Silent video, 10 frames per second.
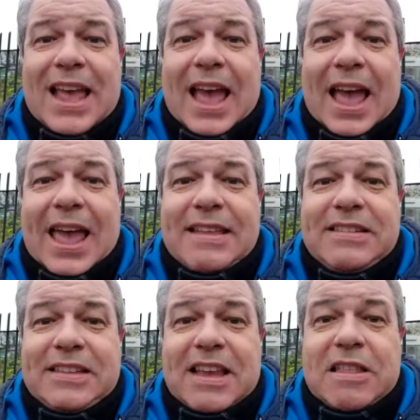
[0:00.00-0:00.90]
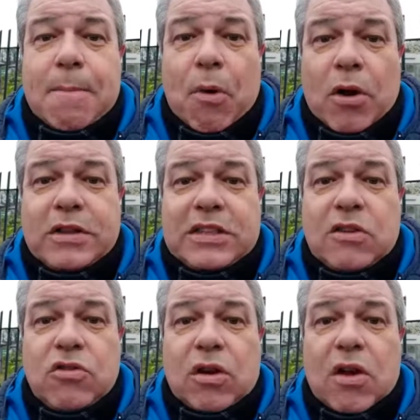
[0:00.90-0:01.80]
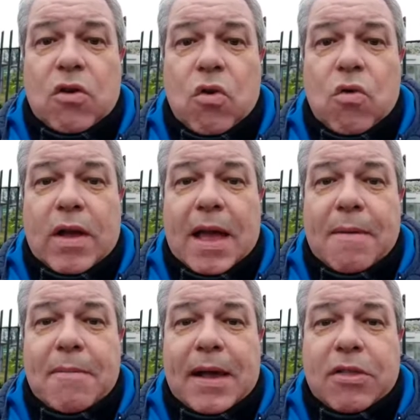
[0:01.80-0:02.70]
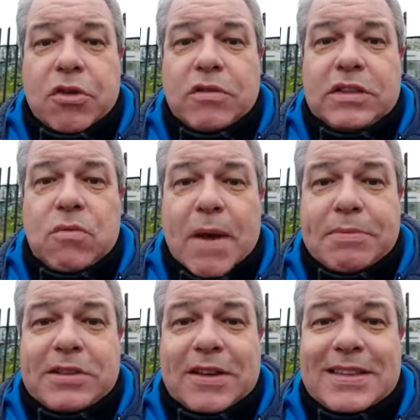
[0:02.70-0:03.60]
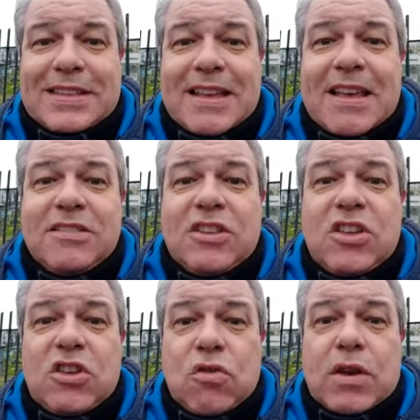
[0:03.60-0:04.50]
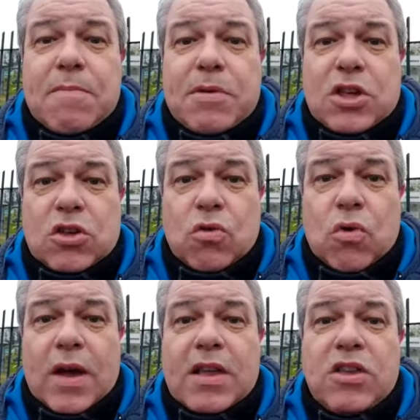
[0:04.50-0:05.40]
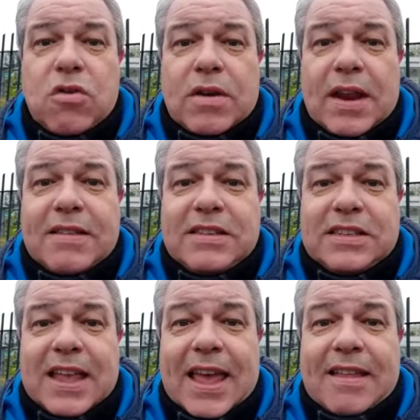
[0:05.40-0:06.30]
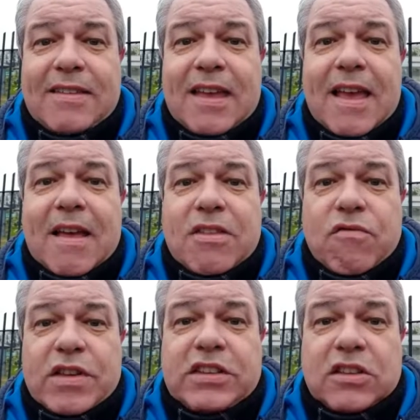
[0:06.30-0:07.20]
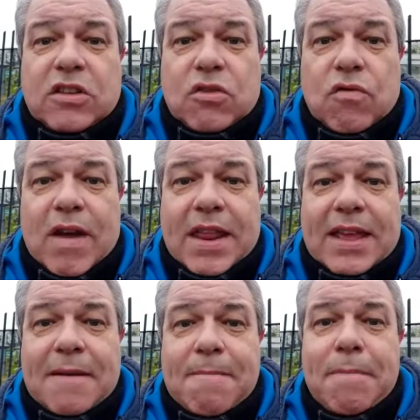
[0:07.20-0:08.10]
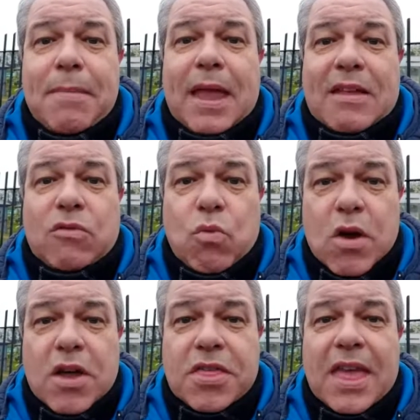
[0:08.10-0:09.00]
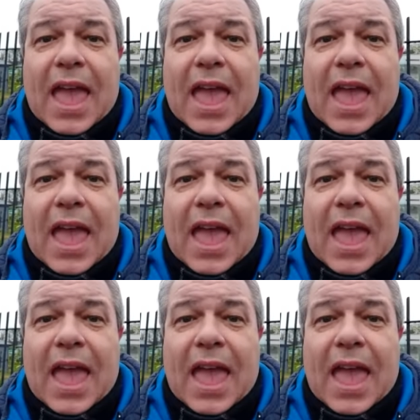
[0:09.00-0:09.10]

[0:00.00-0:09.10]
and seeing the policy on your local authority website so that you can be sure and you can understand the risk that you're running. It's worth